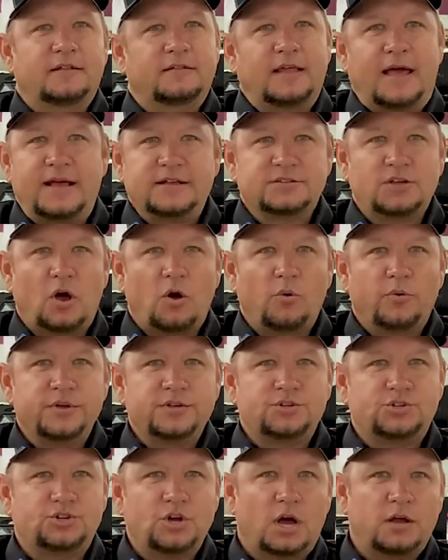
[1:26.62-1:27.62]
as
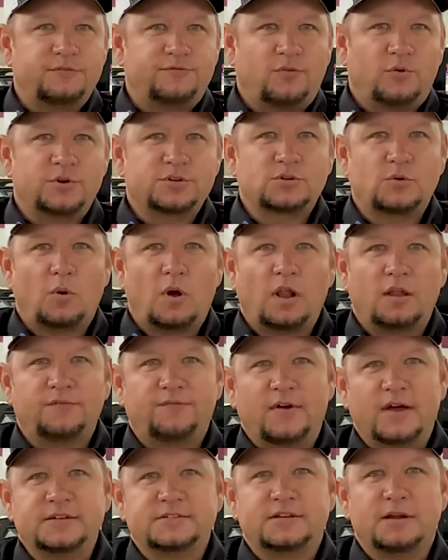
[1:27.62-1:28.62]
always, John Force
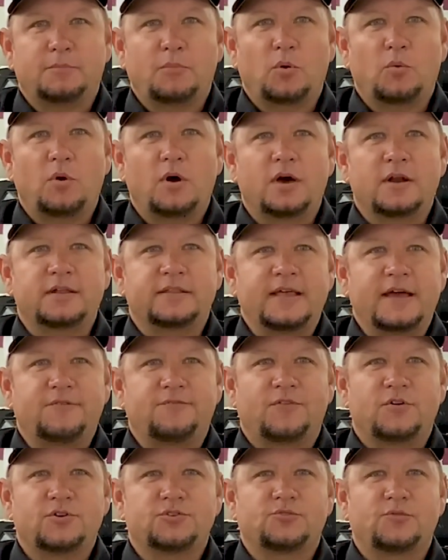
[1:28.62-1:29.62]
qualifies #1 at
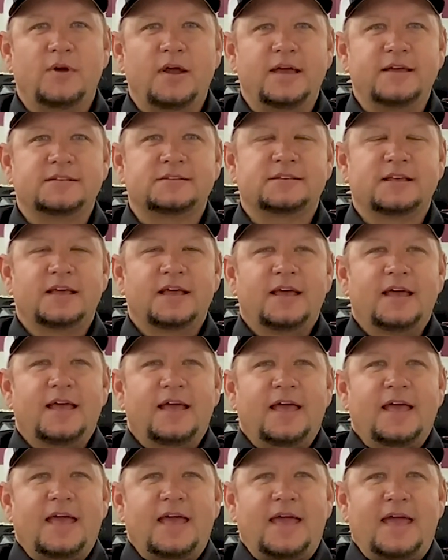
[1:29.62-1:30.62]
that first race.
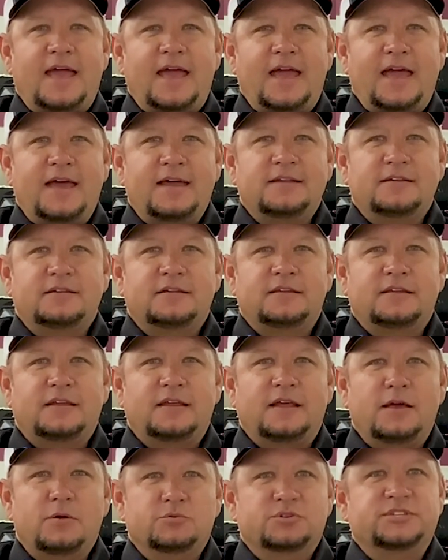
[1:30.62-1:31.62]

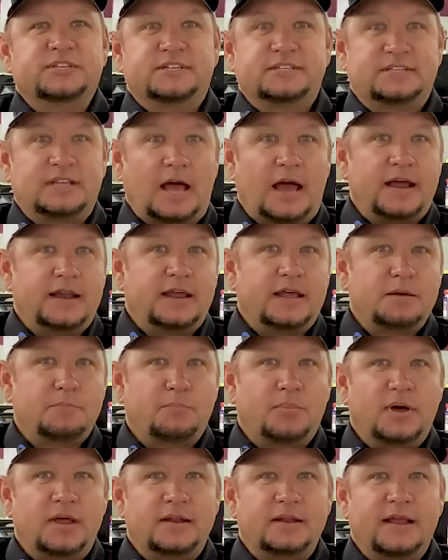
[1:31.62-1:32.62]
And it was exciting,
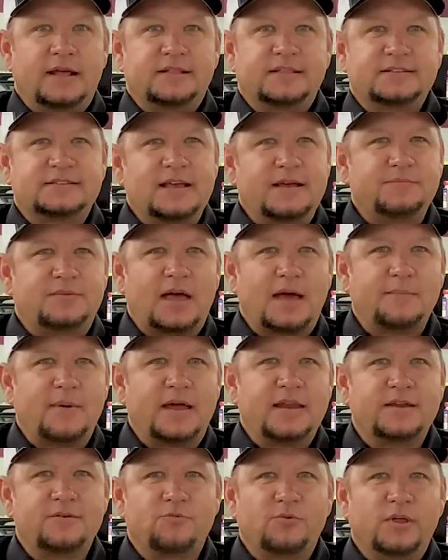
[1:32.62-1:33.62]
but at the same time, I
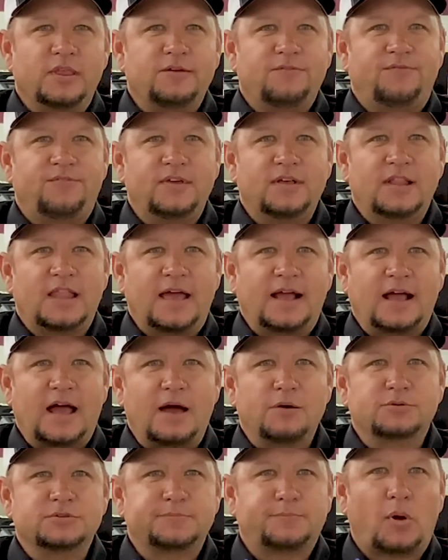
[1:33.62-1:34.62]
didn't really feel like
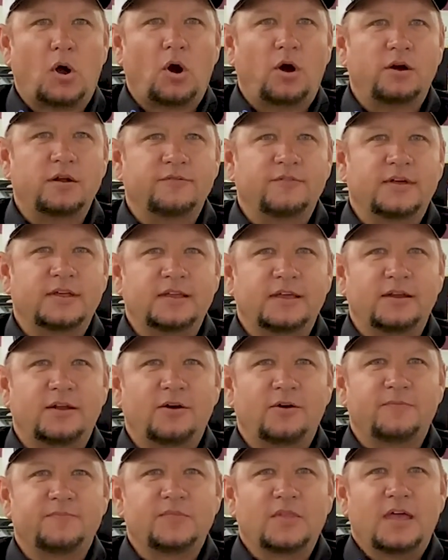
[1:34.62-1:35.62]
I was part of it, you know,